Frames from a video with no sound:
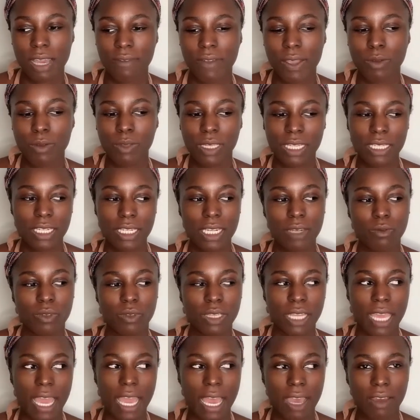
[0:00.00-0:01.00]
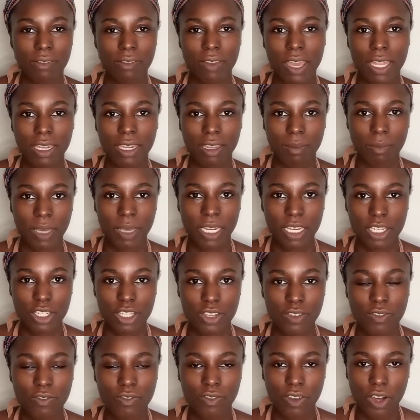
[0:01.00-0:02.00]
I really didn't really have anybody to
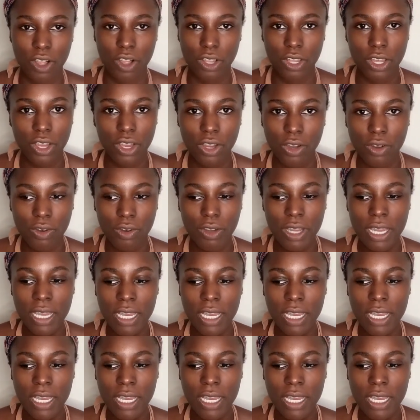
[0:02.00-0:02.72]
follow.